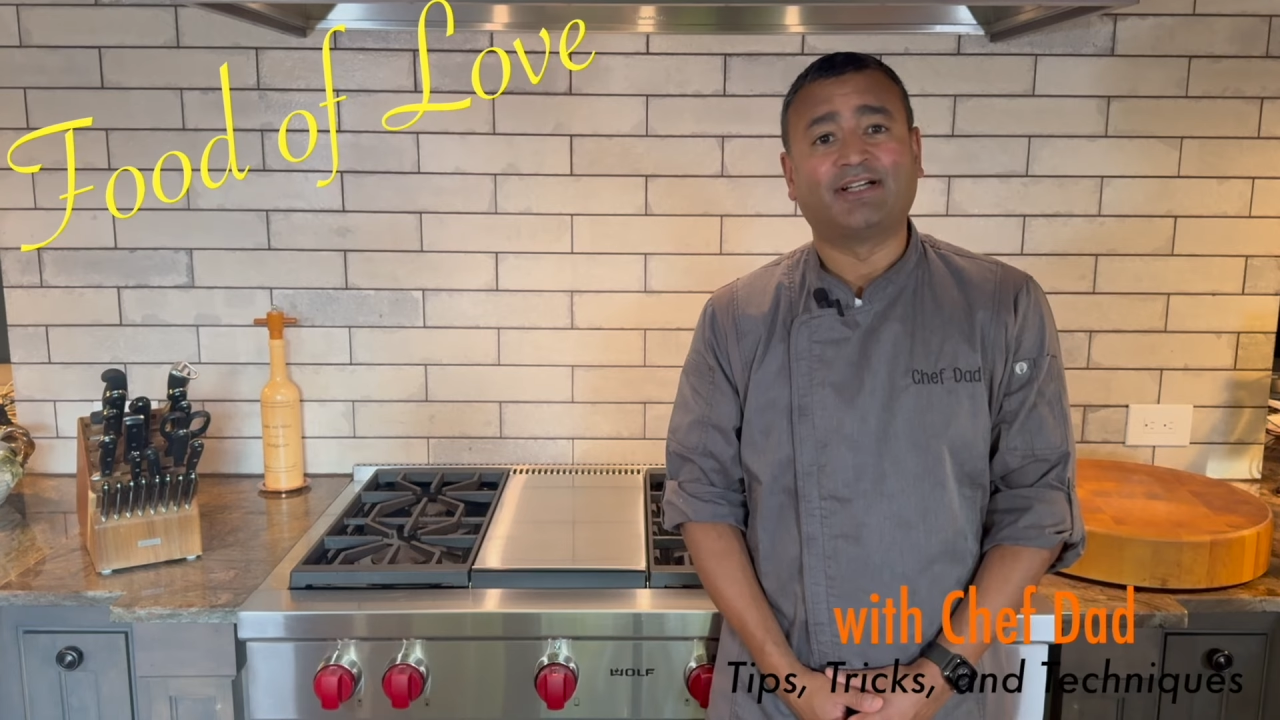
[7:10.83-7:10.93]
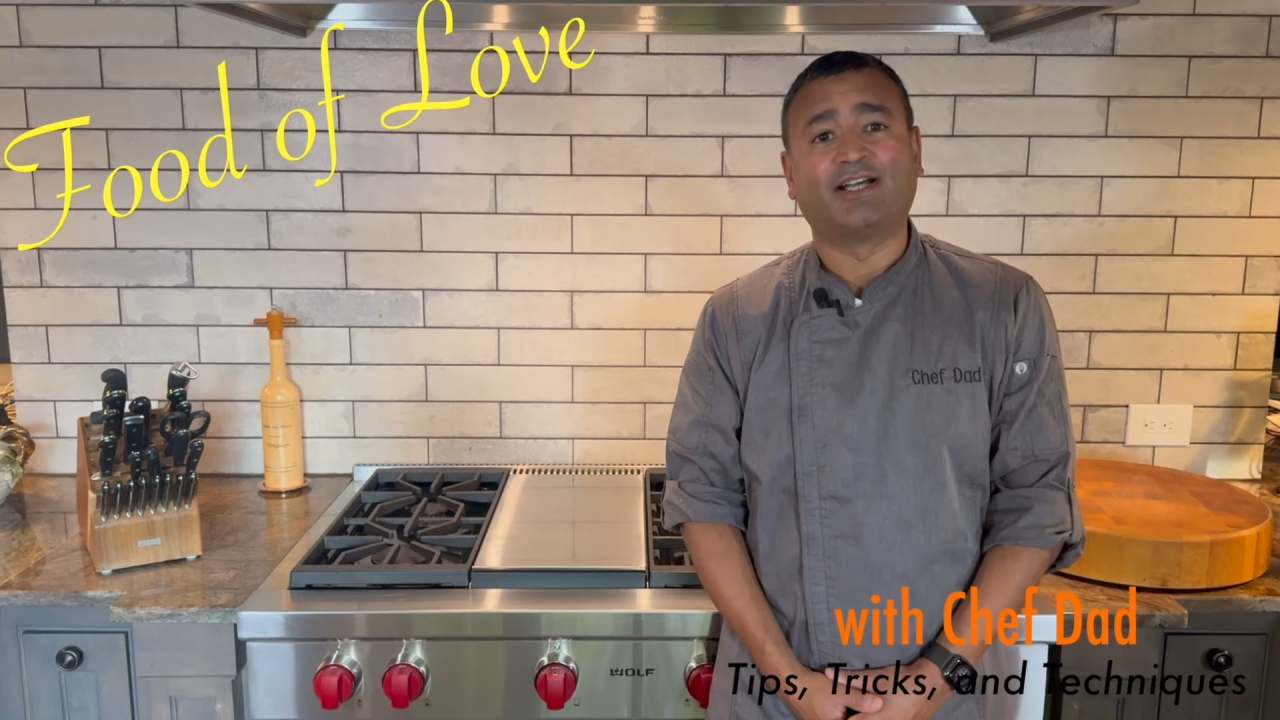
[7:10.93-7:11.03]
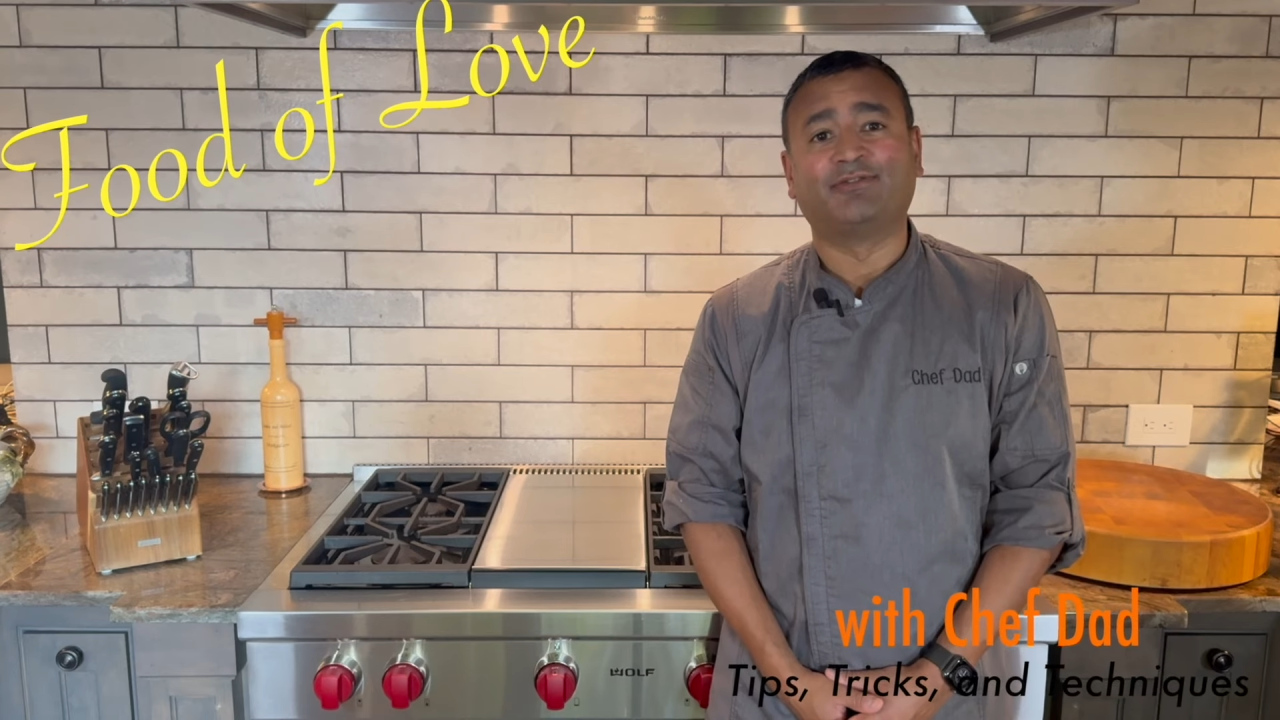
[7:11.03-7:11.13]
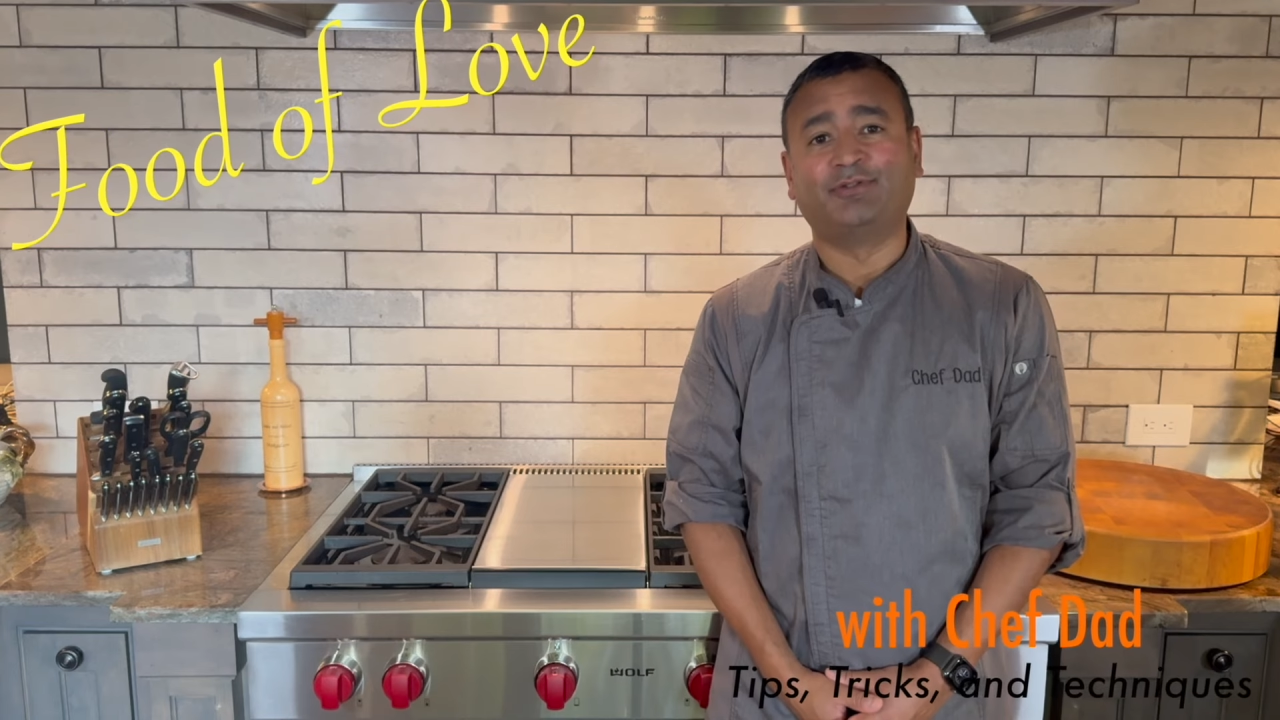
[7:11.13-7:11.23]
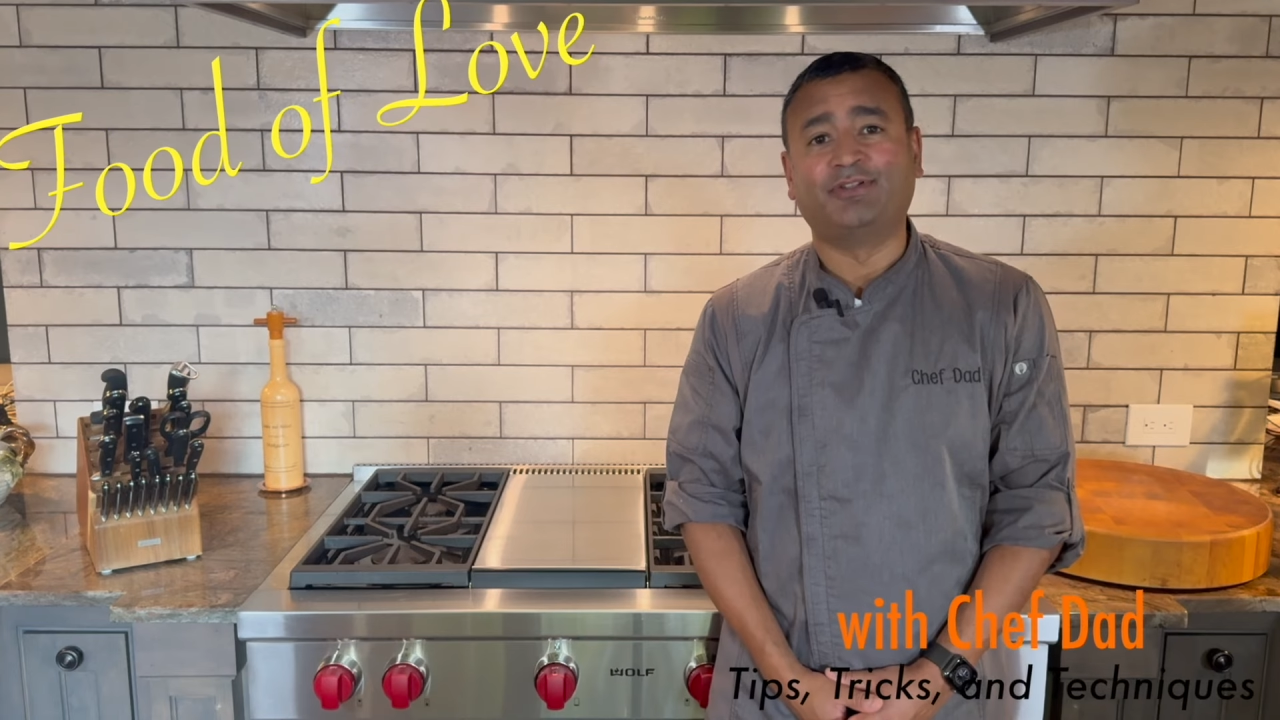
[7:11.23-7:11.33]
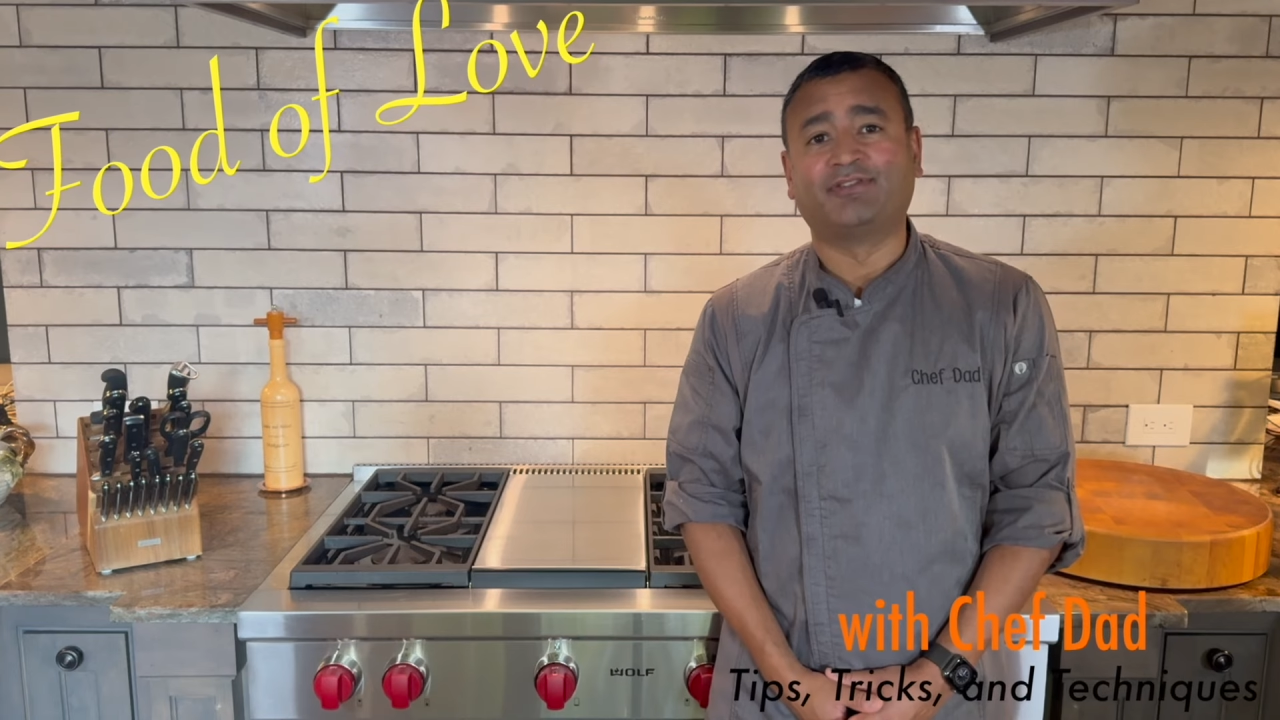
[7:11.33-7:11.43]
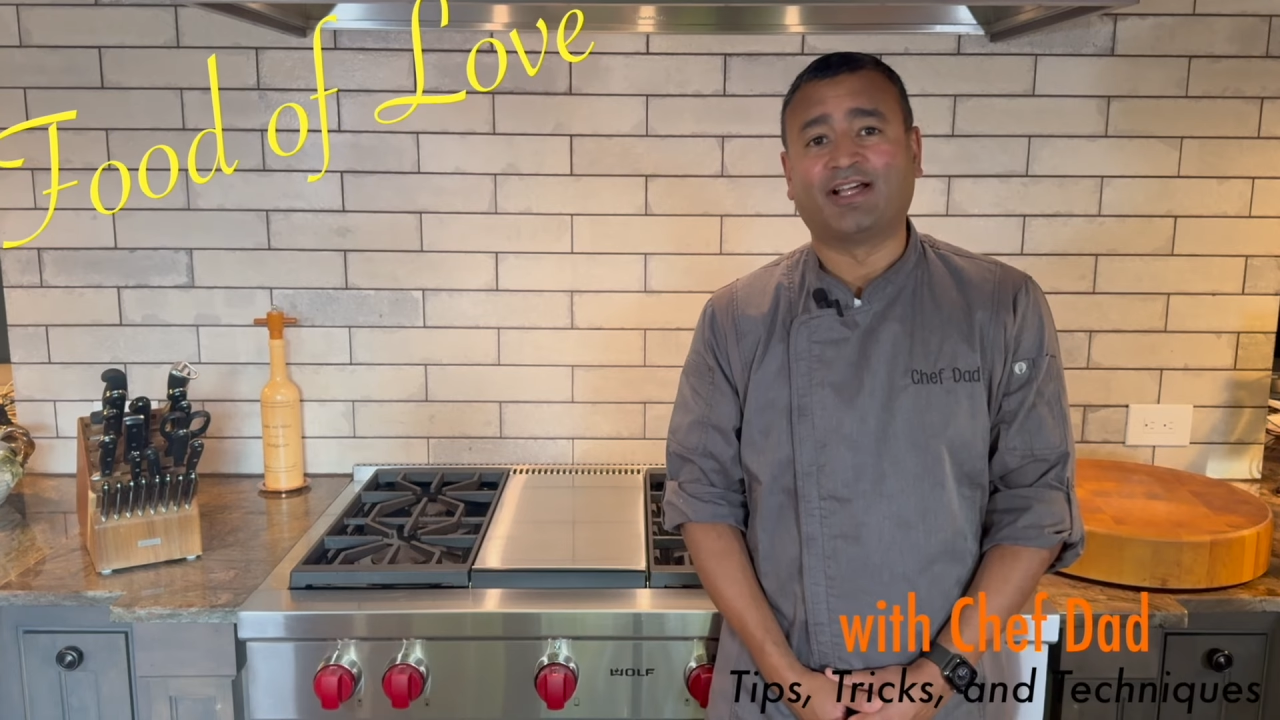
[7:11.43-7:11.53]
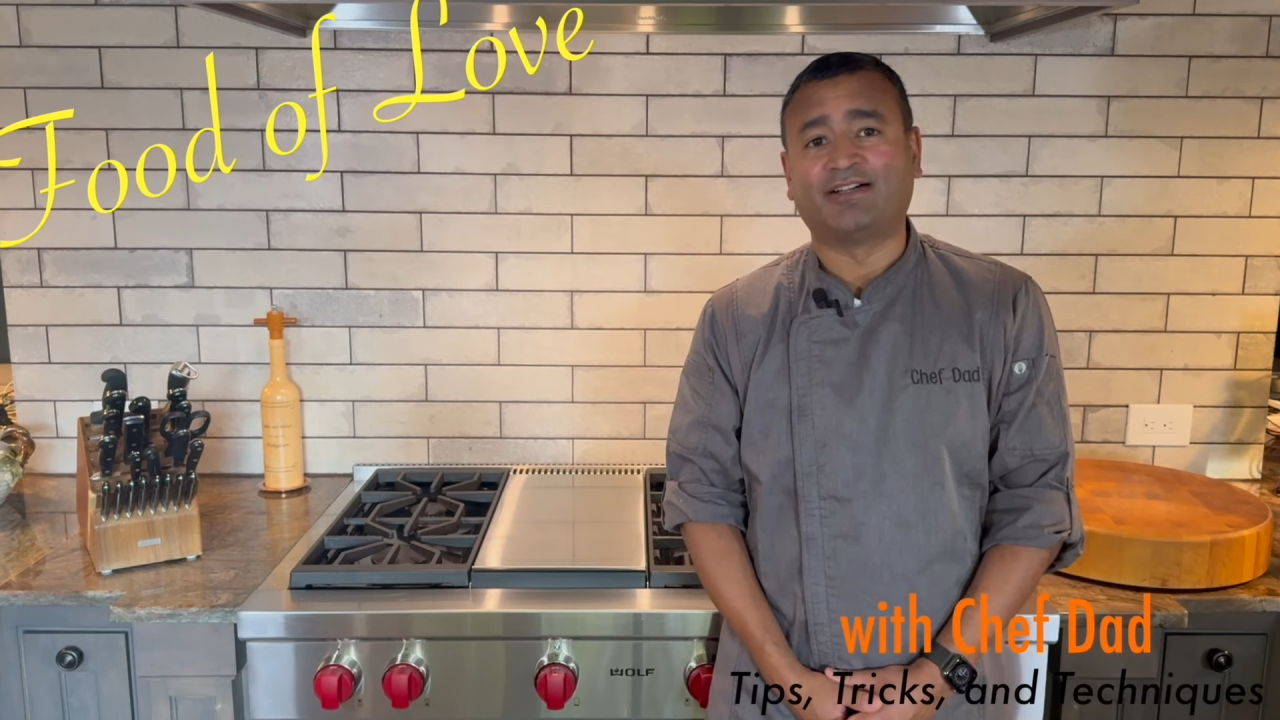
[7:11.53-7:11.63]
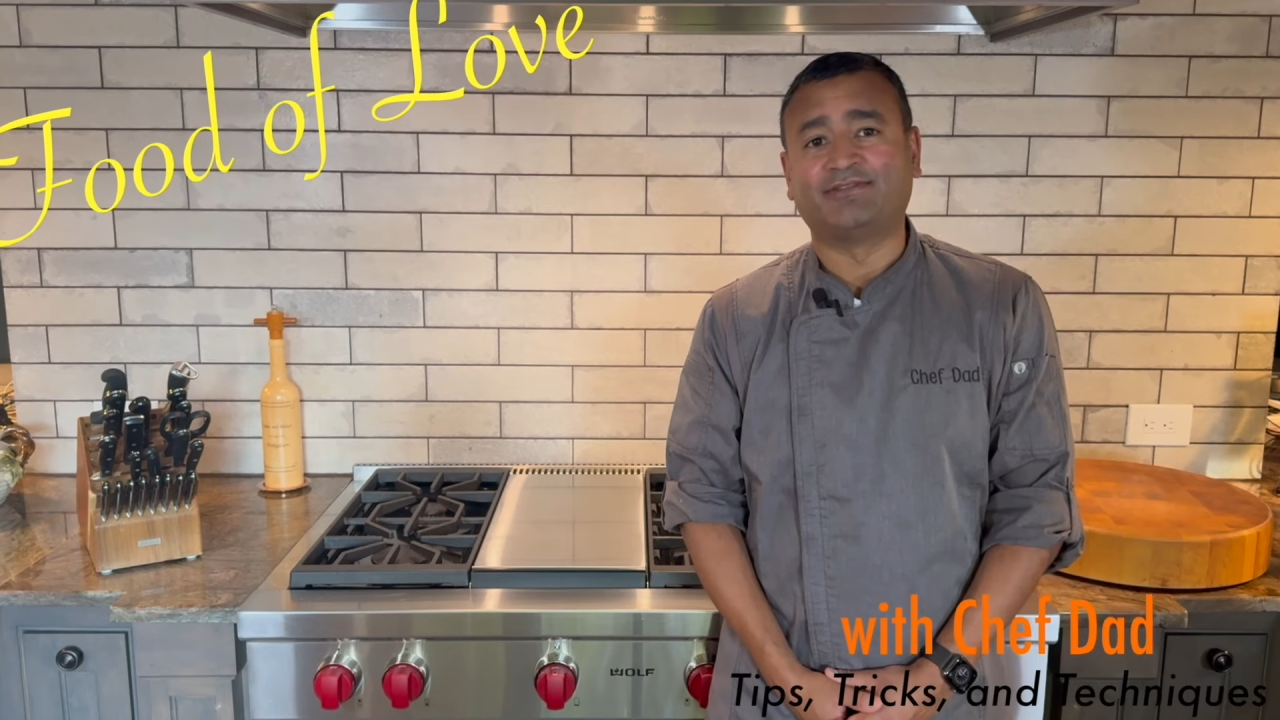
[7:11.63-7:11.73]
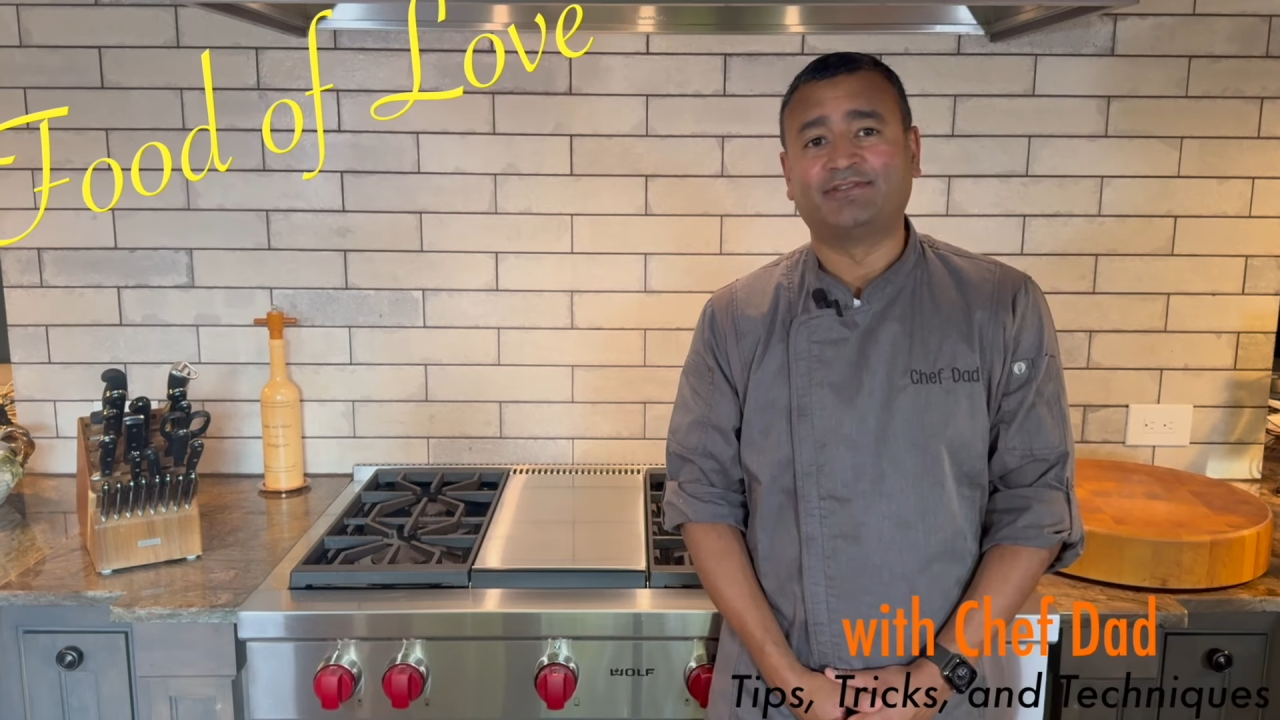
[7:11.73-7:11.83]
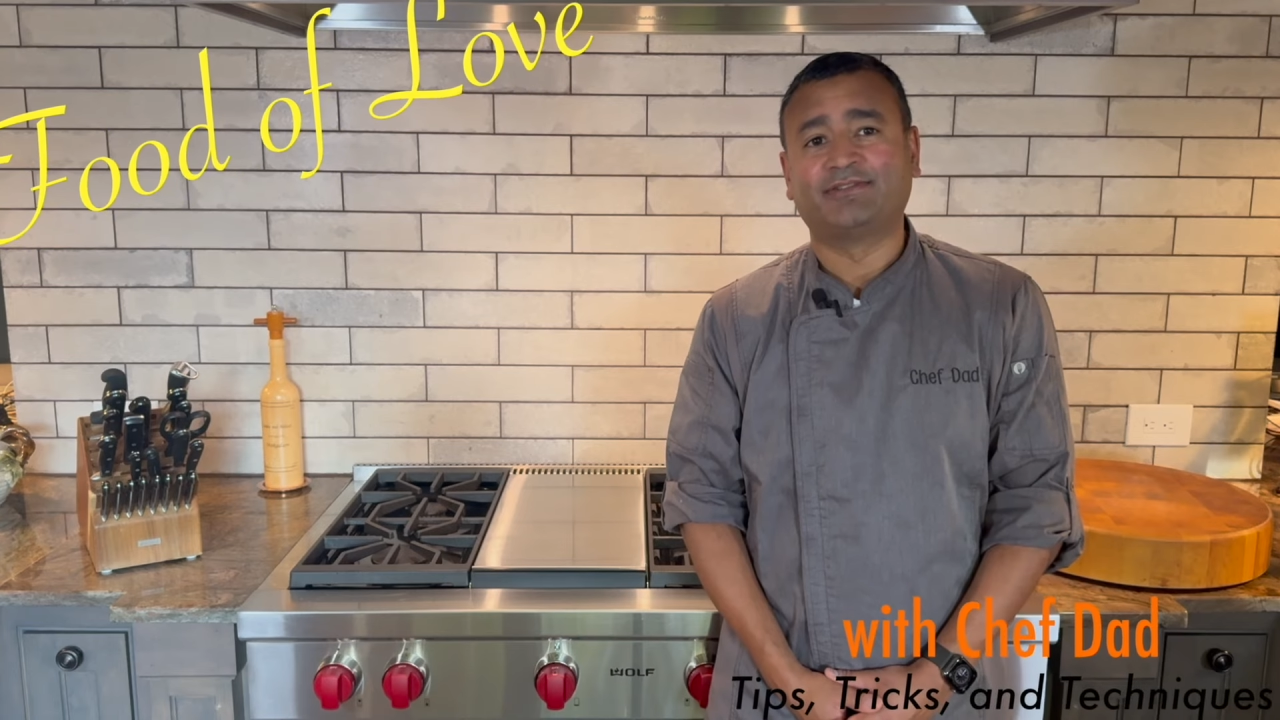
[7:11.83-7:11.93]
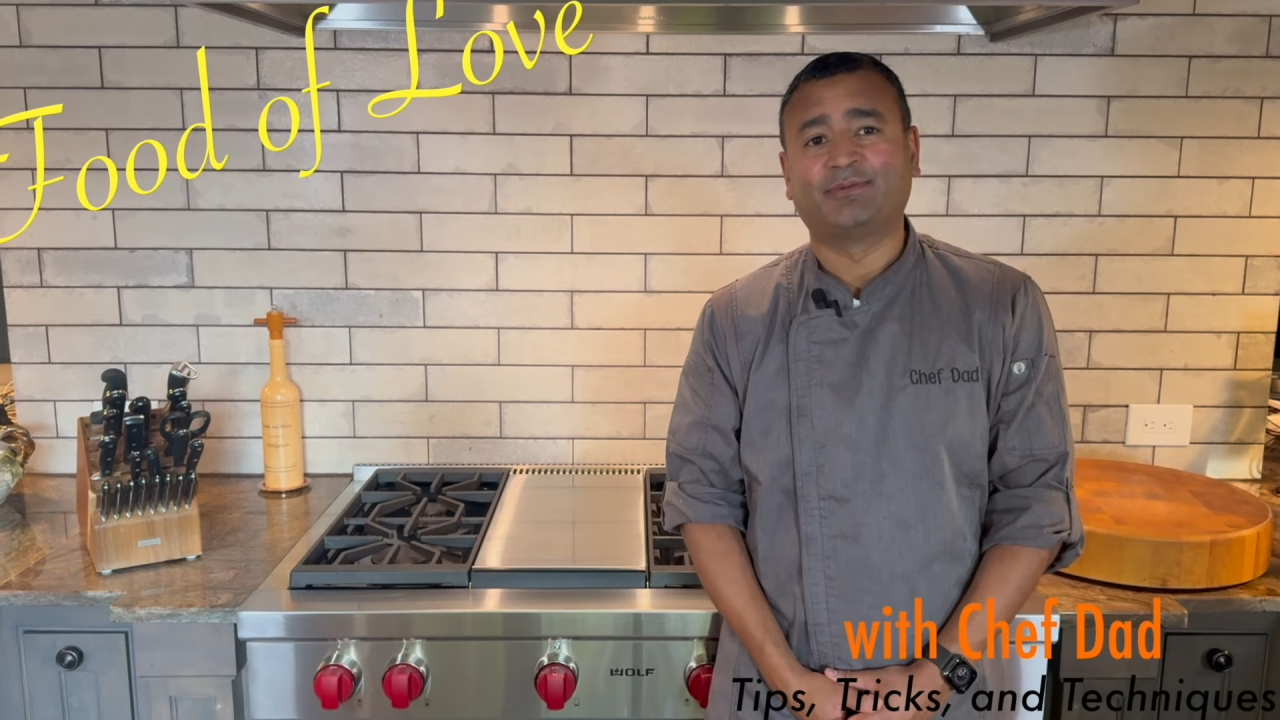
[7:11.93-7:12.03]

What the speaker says: on Food of Love